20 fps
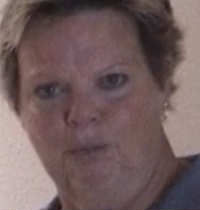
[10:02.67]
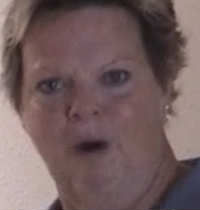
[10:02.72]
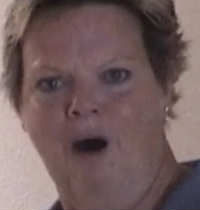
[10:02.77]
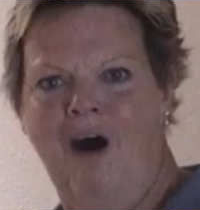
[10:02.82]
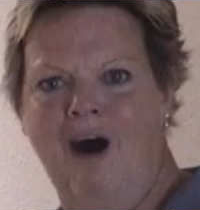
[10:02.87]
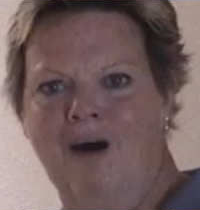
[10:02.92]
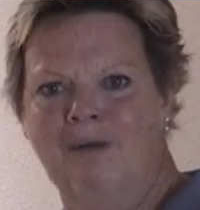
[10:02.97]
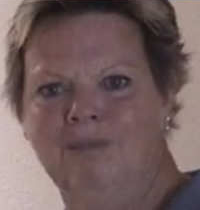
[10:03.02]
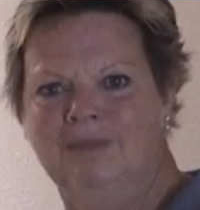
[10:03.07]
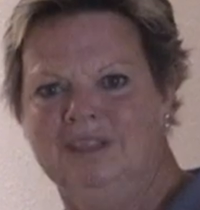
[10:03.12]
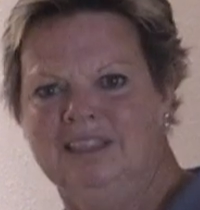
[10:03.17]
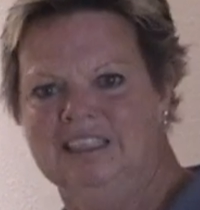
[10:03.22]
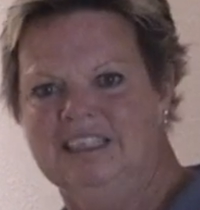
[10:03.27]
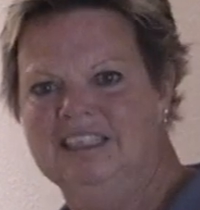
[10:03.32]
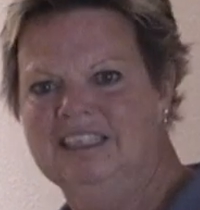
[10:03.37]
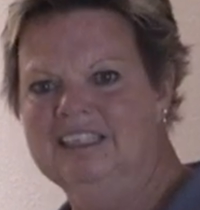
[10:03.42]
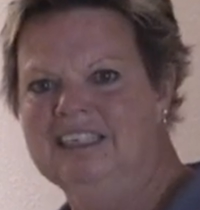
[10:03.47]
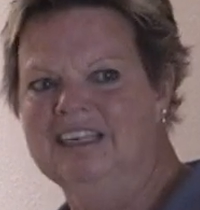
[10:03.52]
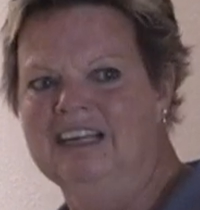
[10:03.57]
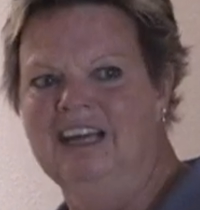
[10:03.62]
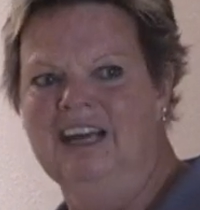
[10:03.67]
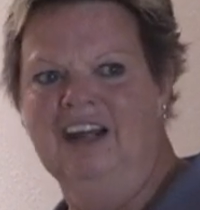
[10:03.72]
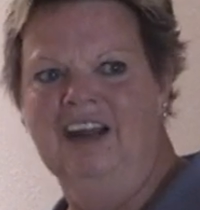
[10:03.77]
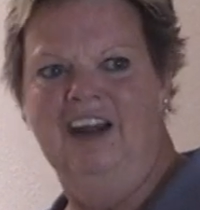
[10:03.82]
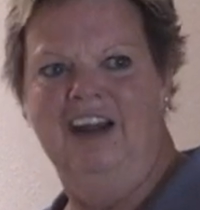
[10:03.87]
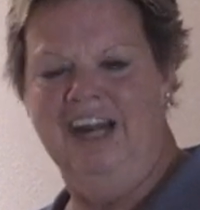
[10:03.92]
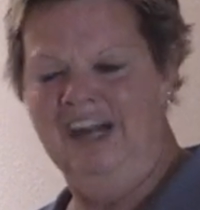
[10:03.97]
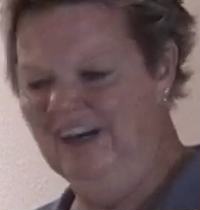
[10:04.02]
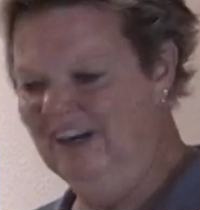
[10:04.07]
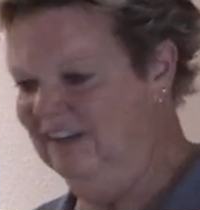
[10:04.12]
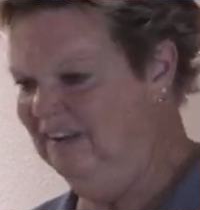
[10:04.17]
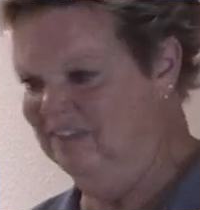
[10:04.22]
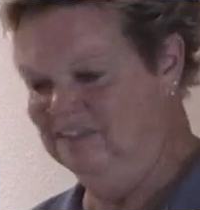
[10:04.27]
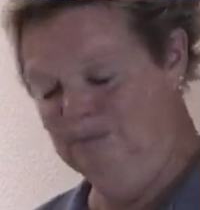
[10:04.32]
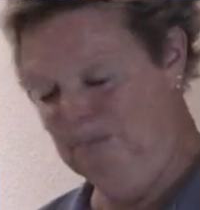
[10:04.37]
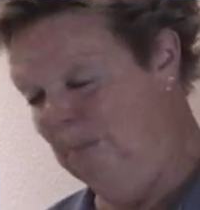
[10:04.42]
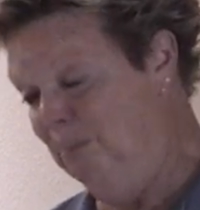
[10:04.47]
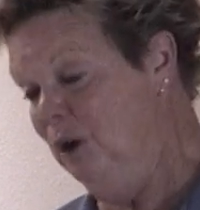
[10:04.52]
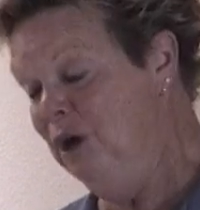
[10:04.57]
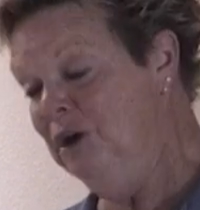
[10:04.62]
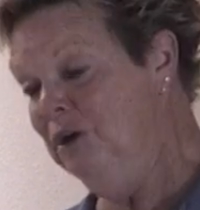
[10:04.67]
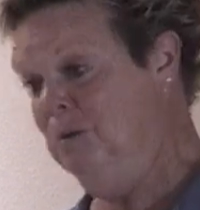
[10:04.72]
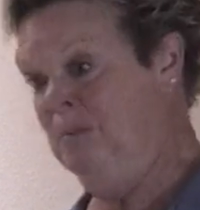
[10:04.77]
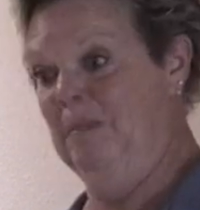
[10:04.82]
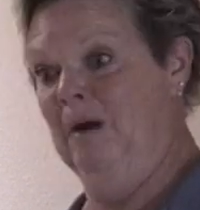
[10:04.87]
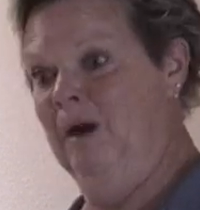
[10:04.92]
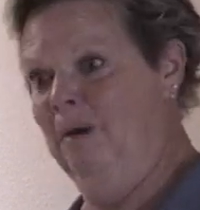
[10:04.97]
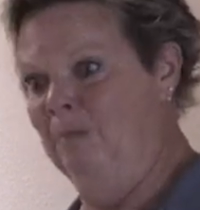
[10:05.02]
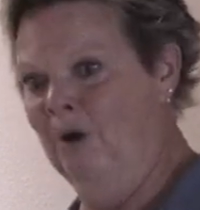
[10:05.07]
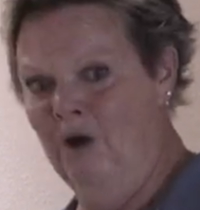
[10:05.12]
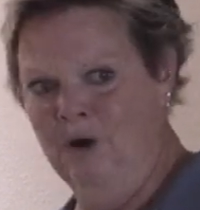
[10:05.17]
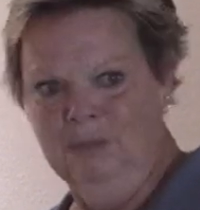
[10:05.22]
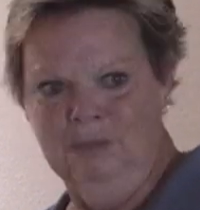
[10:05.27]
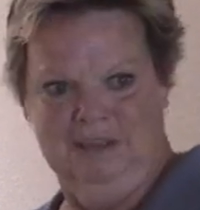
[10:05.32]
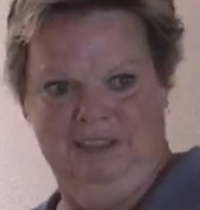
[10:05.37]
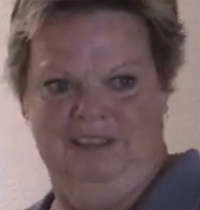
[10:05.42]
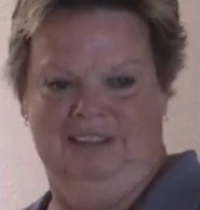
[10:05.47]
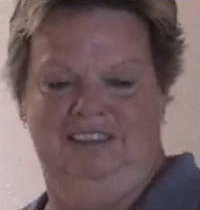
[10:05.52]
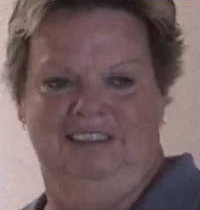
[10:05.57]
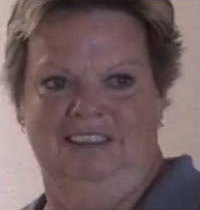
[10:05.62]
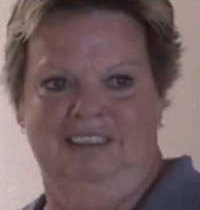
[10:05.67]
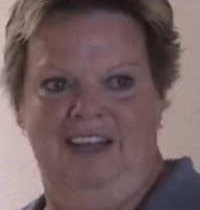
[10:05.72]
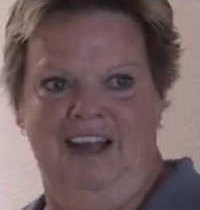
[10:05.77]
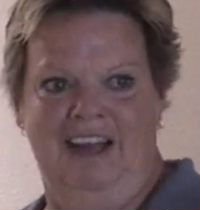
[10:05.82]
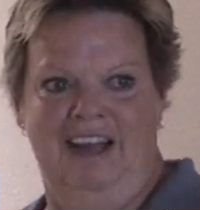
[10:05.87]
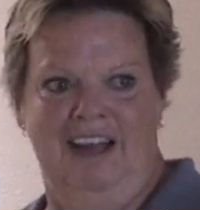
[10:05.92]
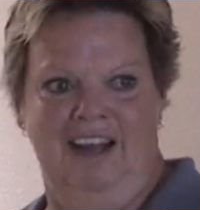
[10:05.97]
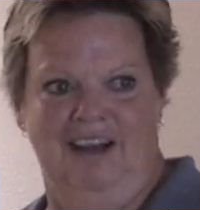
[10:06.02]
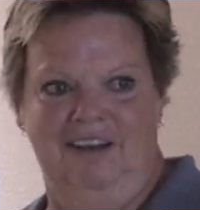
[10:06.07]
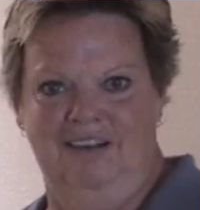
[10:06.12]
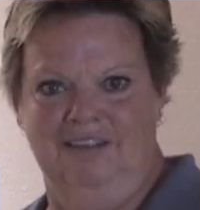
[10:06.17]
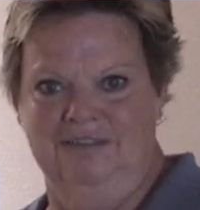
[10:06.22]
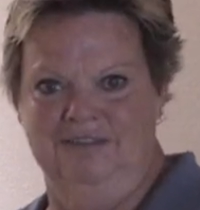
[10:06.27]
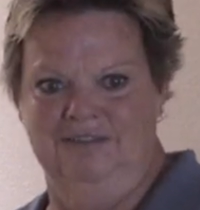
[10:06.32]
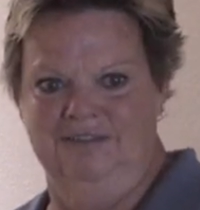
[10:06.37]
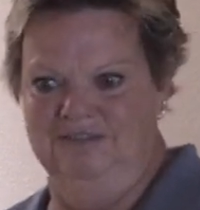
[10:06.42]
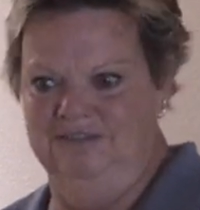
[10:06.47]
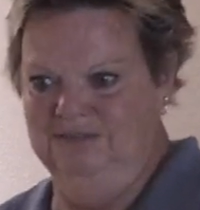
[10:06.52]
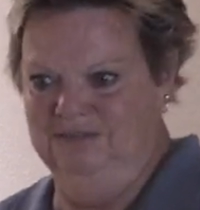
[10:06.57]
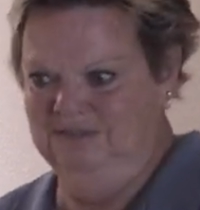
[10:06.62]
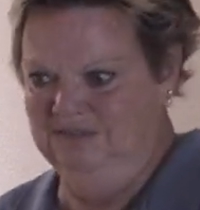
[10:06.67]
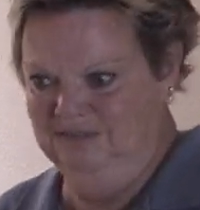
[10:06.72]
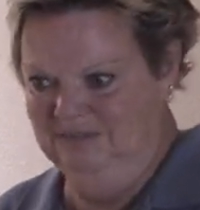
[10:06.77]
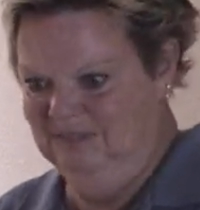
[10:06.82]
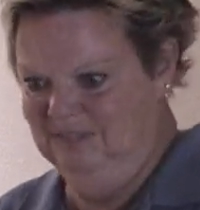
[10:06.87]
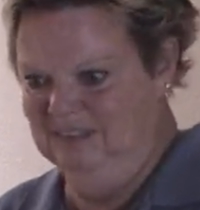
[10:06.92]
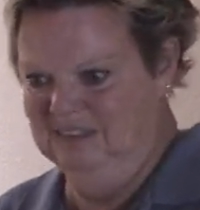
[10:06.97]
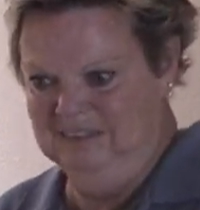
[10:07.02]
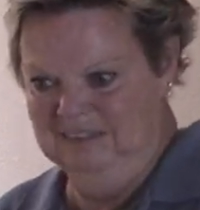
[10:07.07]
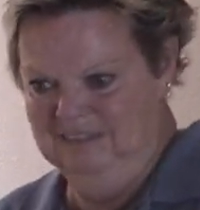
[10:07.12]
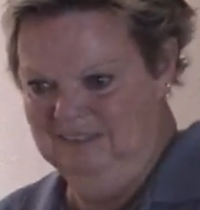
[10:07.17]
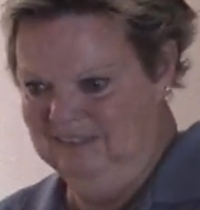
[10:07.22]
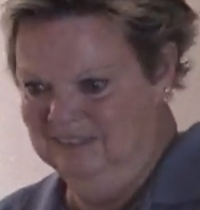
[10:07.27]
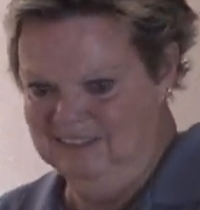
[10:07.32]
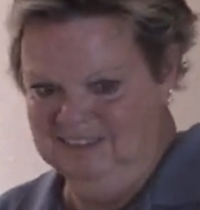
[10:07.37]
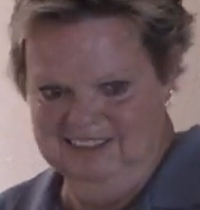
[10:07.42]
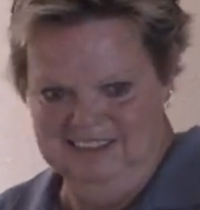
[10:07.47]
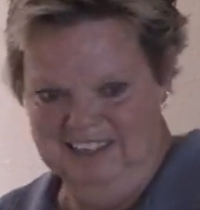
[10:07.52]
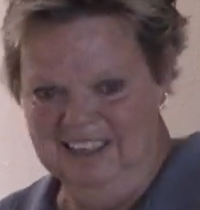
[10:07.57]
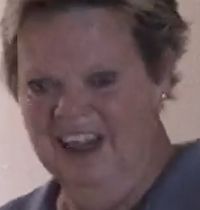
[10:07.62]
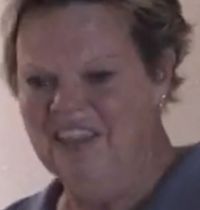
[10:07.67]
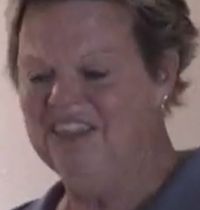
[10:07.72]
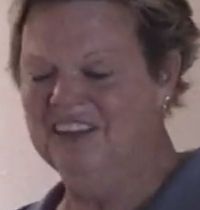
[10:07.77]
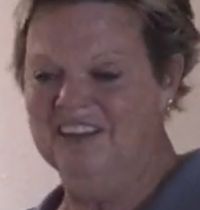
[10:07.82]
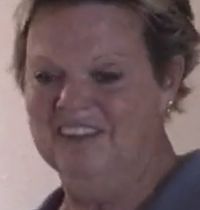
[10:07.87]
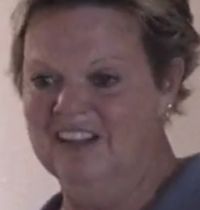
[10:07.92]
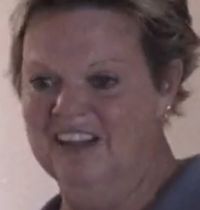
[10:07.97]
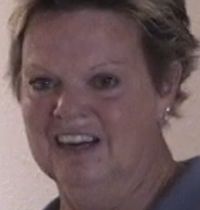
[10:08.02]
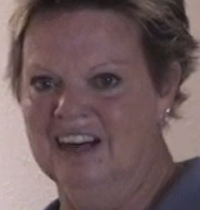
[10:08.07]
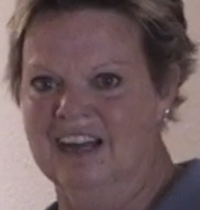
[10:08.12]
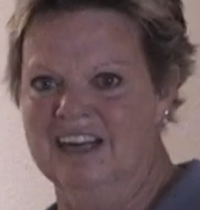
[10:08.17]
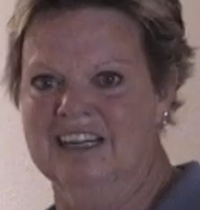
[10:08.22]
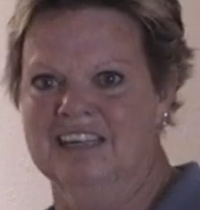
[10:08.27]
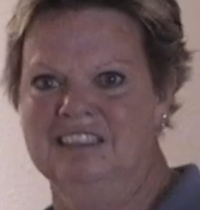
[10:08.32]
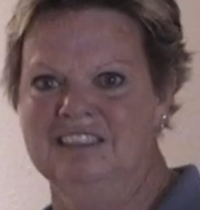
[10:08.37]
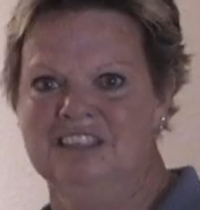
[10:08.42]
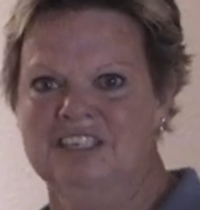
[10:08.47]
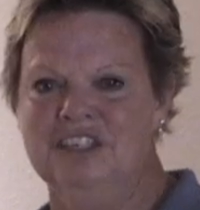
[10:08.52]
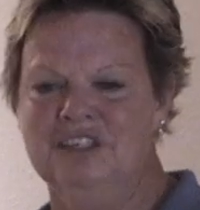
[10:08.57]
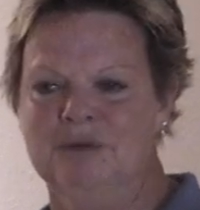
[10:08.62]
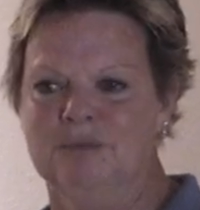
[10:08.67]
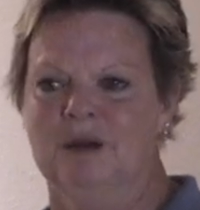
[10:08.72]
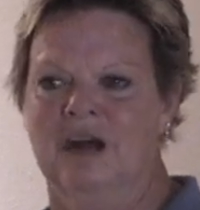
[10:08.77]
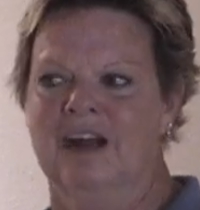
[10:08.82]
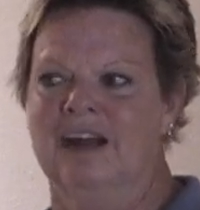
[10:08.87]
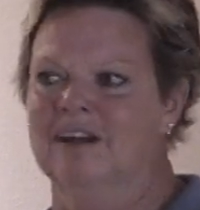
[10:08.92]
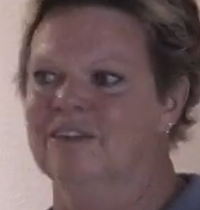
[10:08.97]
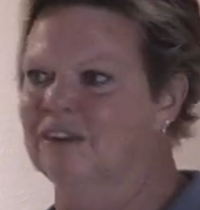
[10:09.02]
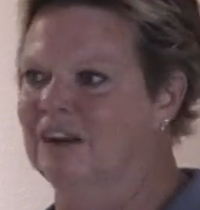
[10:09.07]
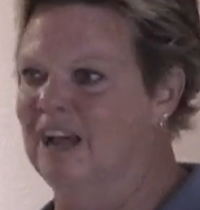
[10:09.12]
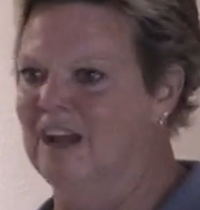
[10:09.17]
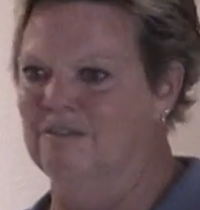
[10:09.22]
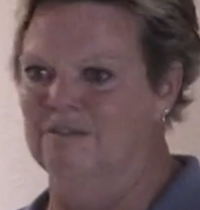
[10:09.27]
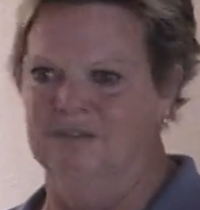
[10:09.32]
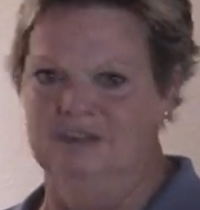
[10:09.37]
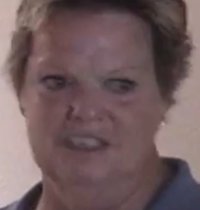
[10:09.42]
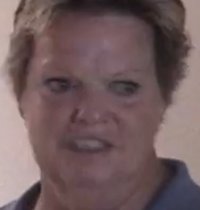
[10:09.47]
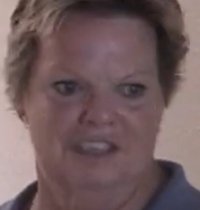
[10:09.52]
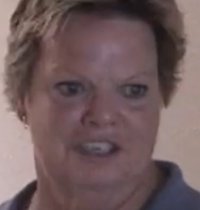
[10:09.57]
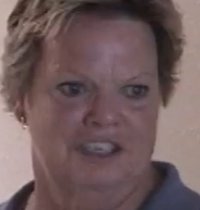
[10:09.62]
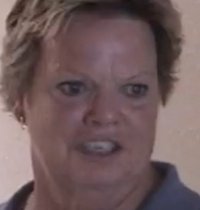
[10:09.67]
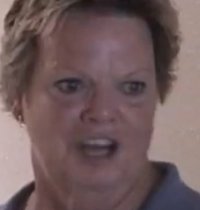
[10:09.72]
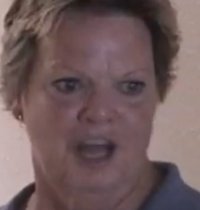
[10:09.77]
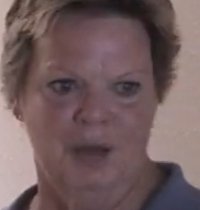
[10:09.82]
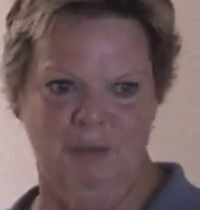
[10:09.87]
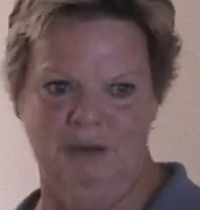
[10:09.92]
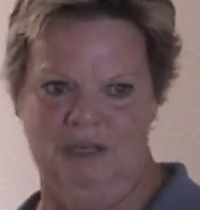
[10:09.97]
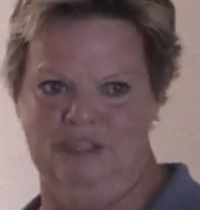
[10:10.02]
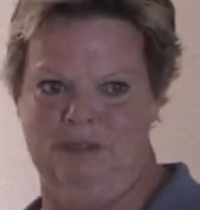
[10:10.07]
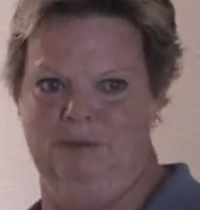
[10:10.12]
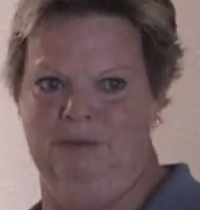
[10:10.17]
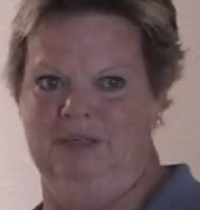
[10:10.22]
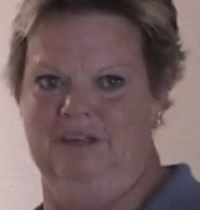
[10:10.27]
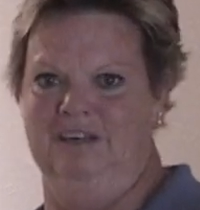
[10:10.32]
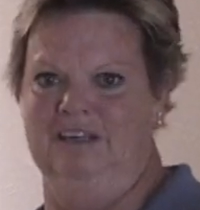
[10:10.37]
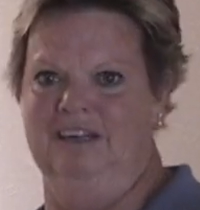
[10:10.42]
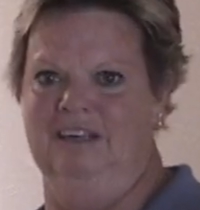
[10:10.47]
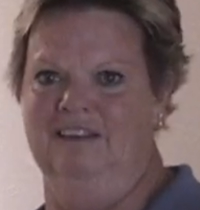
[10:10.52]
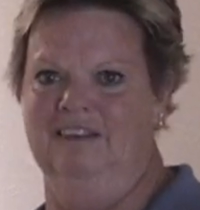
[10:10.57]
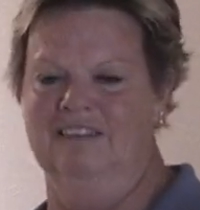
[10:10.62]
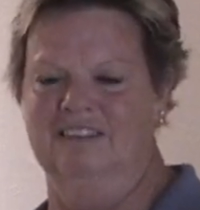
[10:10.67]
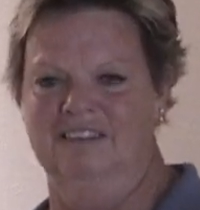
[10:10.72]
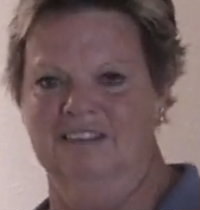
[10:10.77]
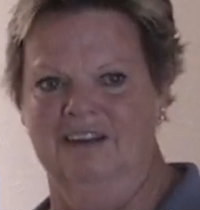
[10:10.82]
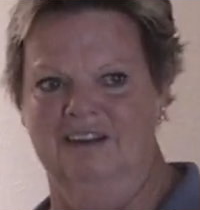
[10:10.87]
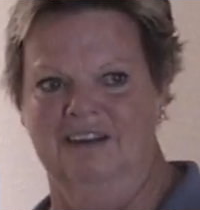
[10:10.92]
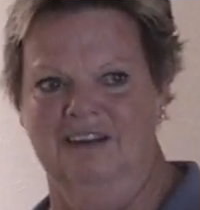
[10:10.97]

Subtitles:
mom. And here, boom, I'm homeless. And I have nothing that I can do. I don't have recent job experience.